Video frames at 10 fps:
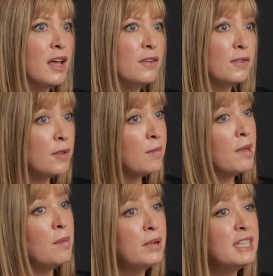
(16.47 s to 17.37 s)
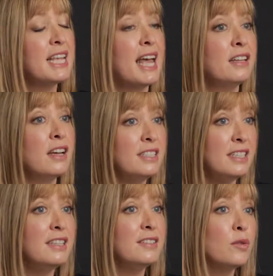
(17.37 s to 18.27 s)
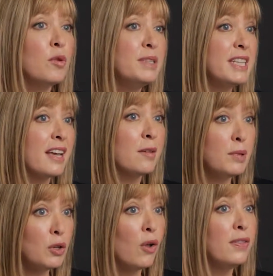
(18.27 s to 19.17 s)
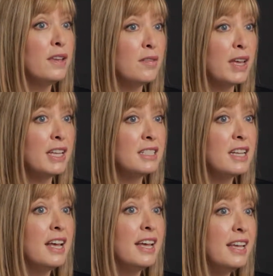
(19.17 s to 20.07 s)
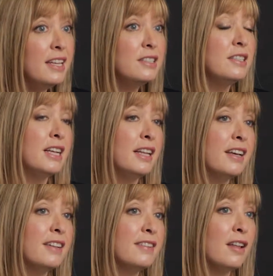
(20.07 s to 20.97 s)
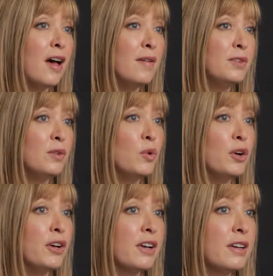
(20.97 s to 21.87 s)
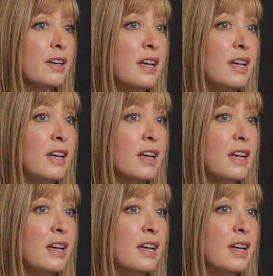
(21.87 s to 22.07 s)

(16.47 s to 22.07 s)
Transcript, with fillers: so the memories and ideas that will be taken beyond the event into delegates' lives and work.